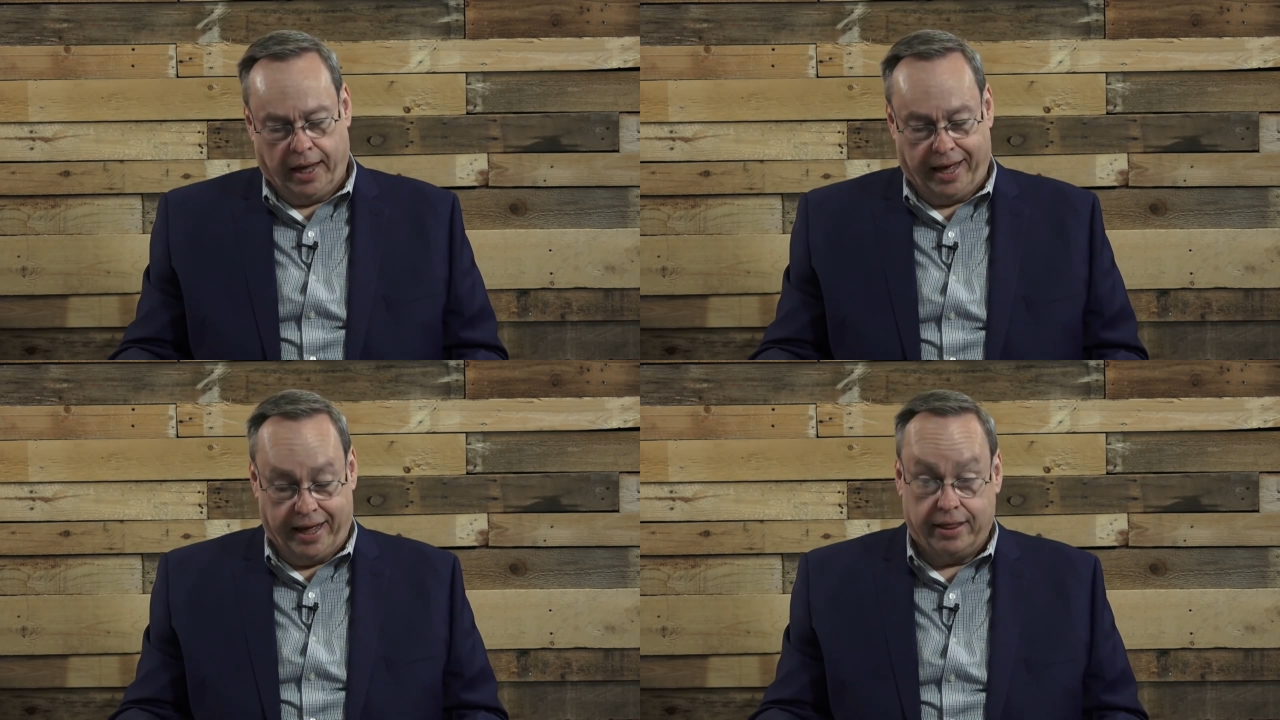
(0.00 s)

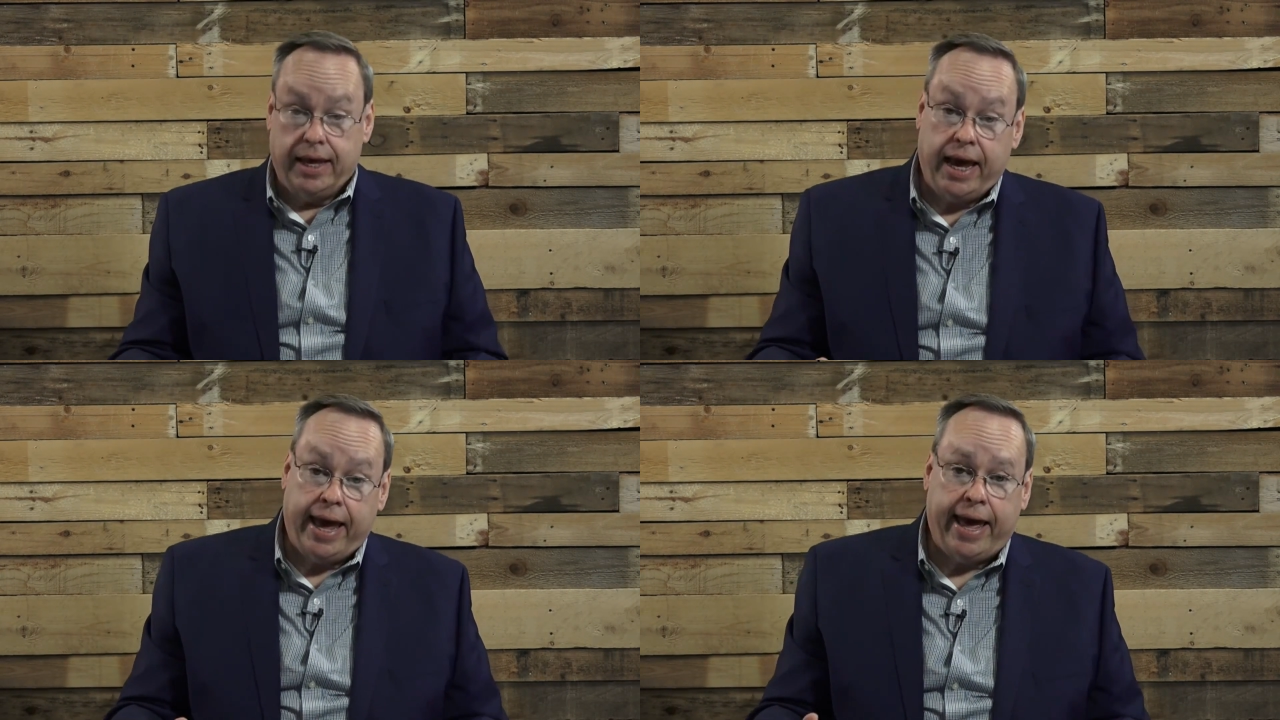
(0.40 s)
And
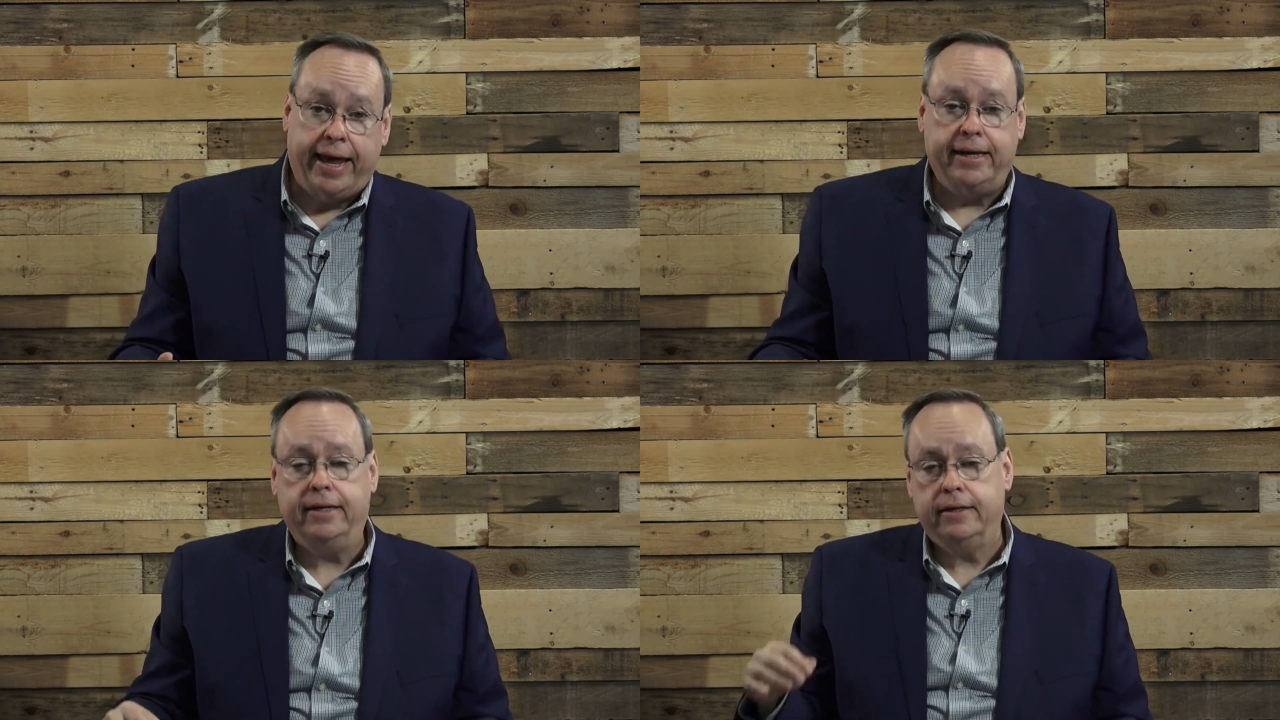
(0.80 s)

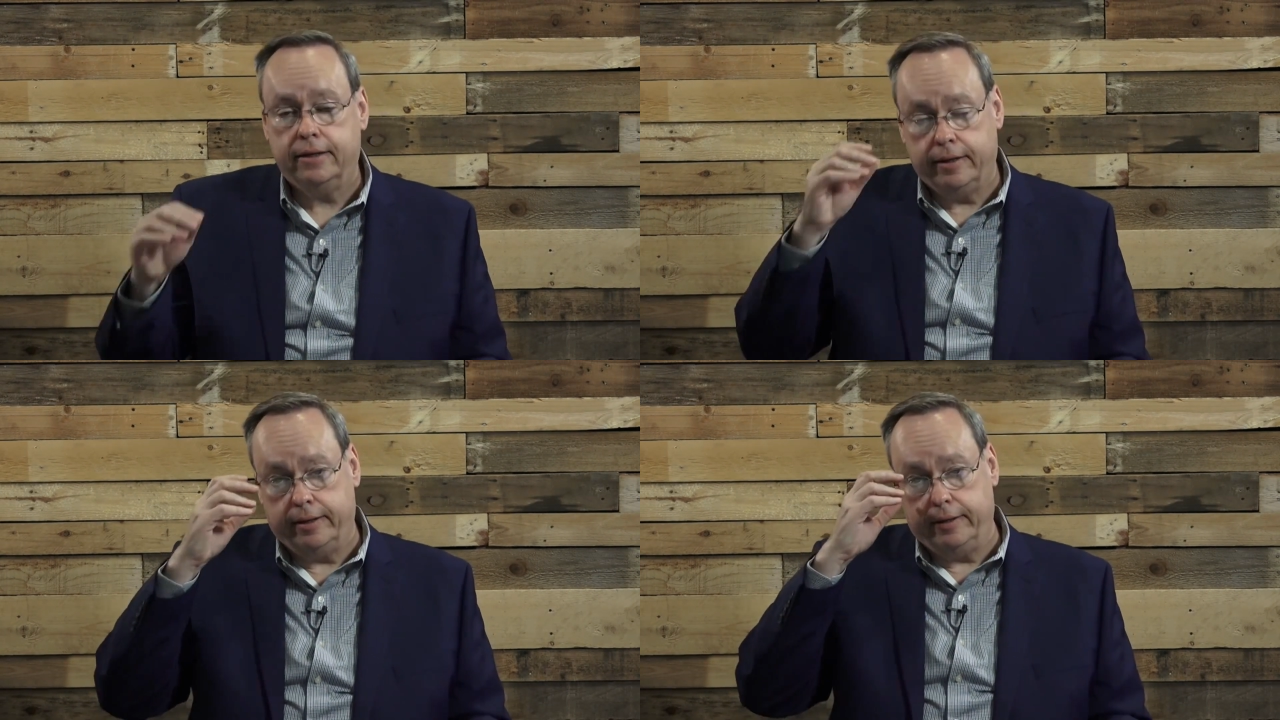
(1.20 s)
then
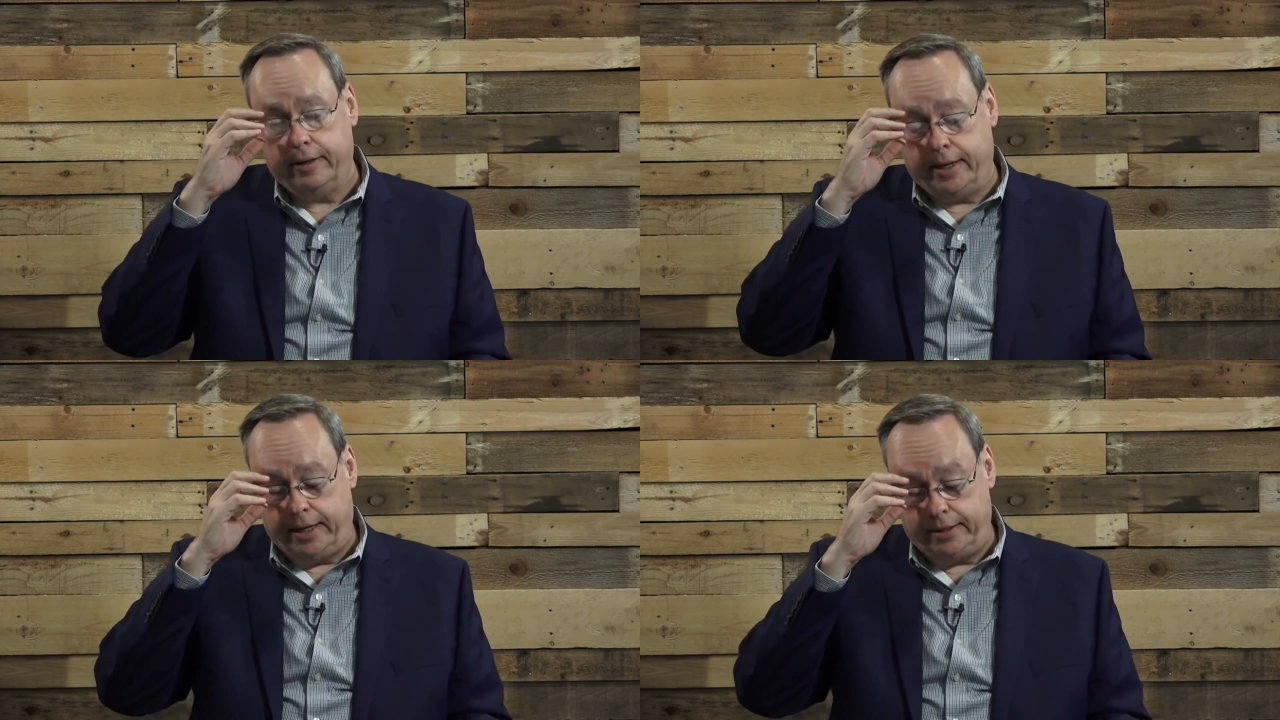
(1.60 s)

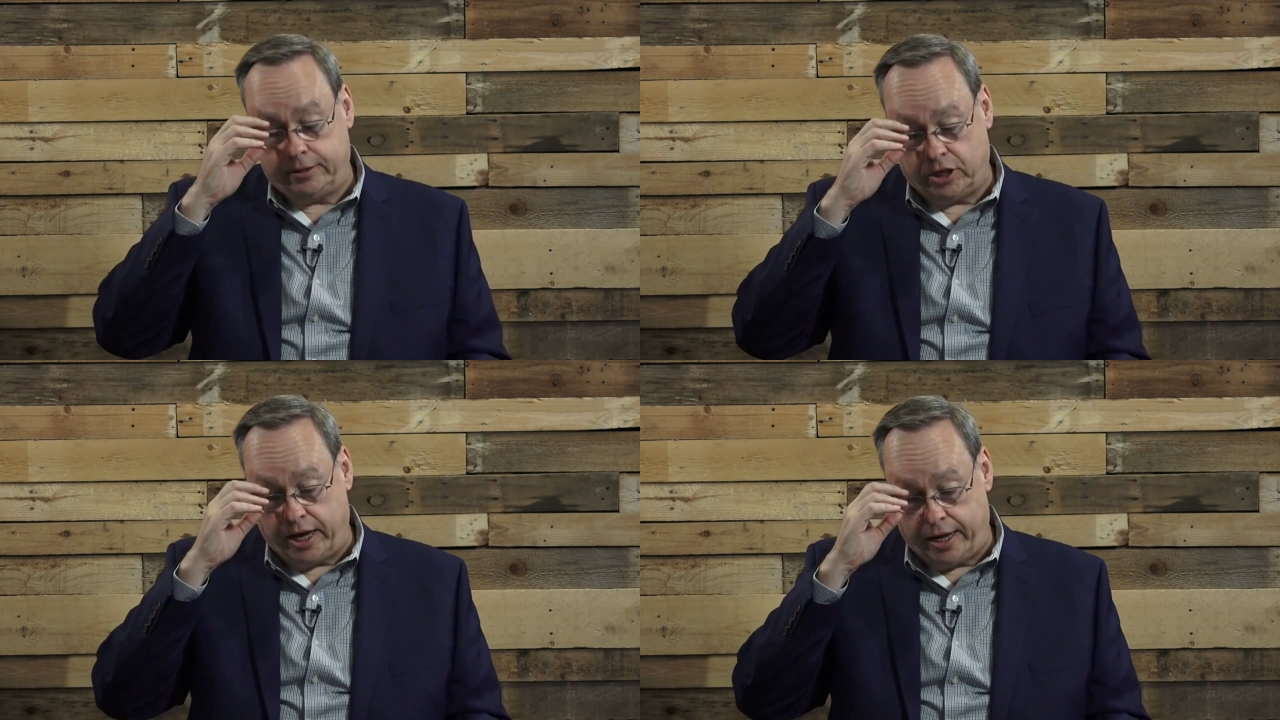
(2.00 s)
he
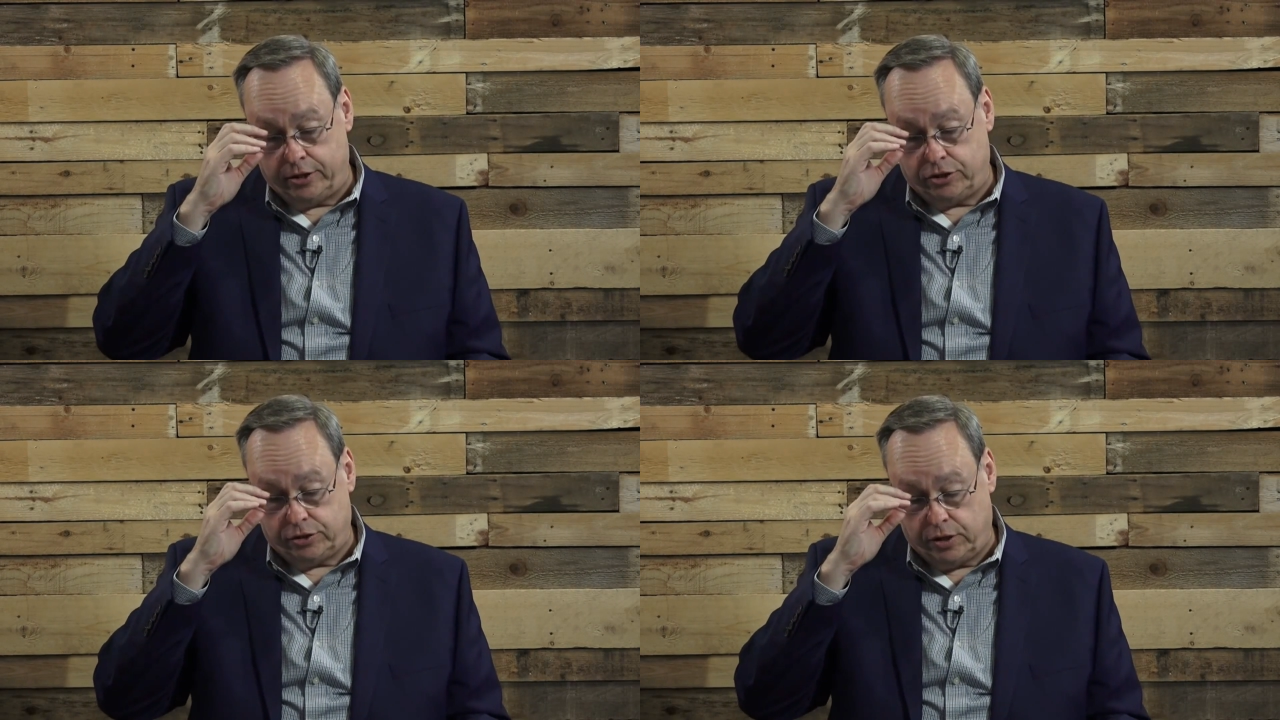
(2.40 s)
says